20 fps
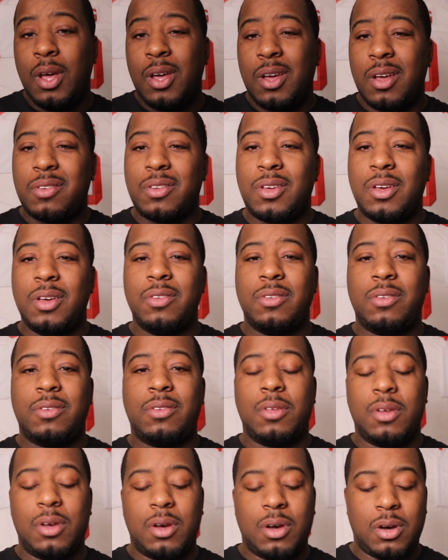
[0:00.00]
That's
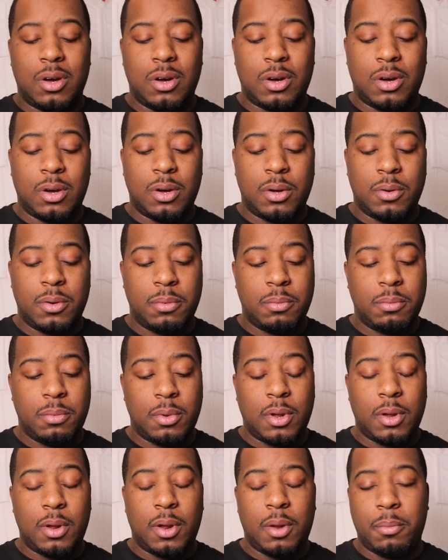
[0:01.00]
because uh,
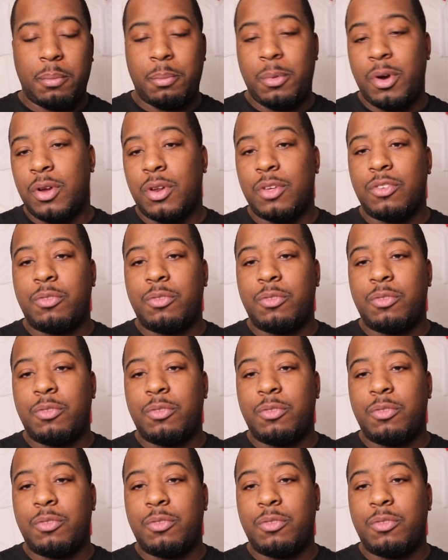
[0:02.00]
American